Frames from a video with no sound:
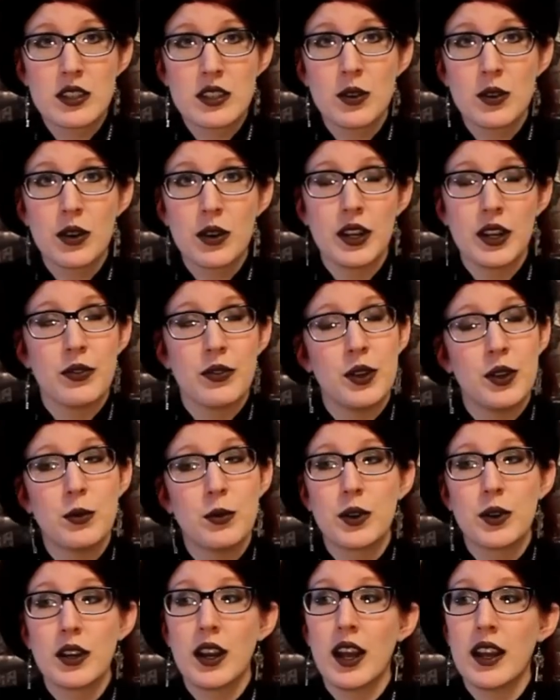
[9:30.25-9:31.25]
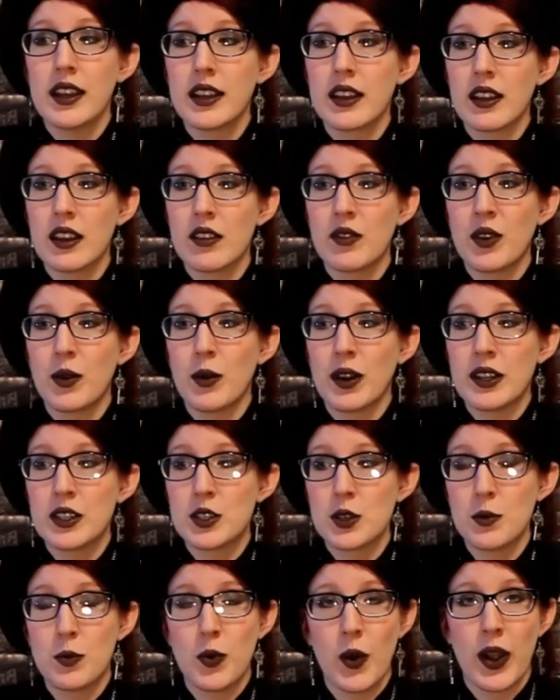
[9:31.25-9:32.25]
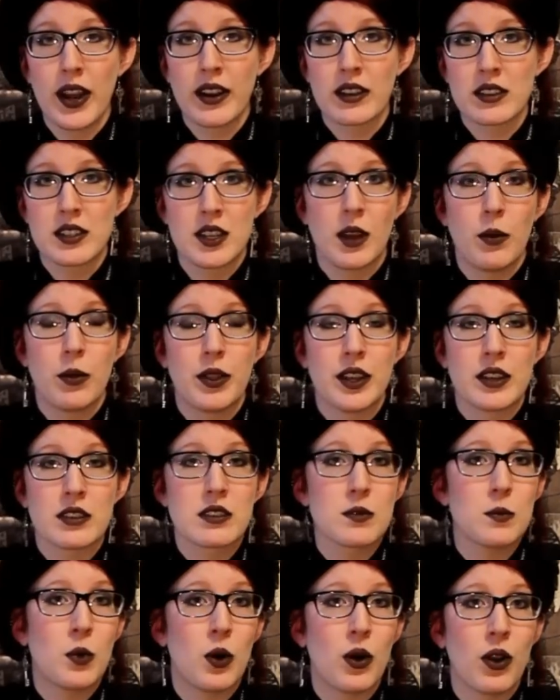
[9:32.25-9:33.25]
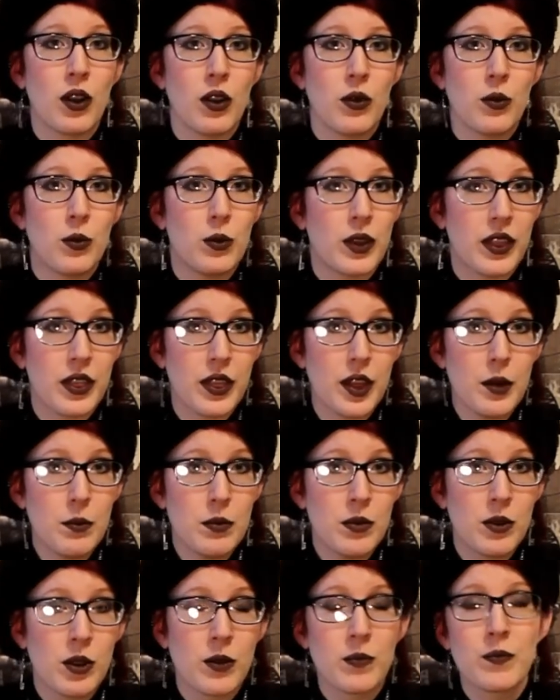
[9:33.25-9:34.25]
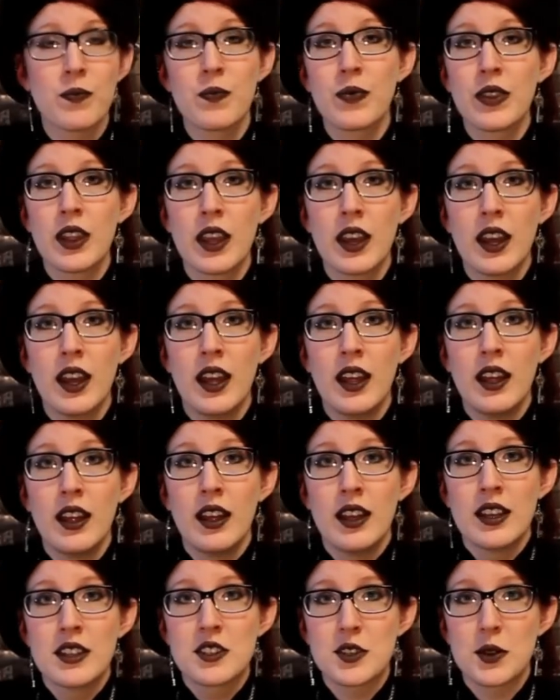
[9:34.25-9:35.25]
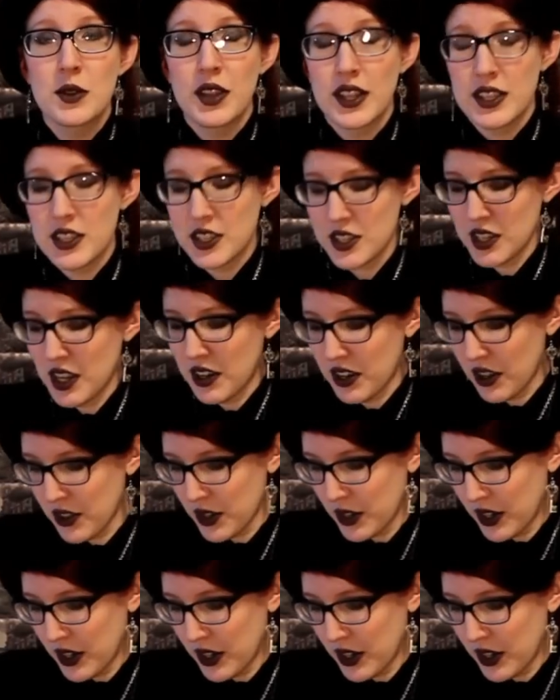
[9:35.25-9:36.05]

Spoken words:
or if you would like everyone to bring something small with them. So that's another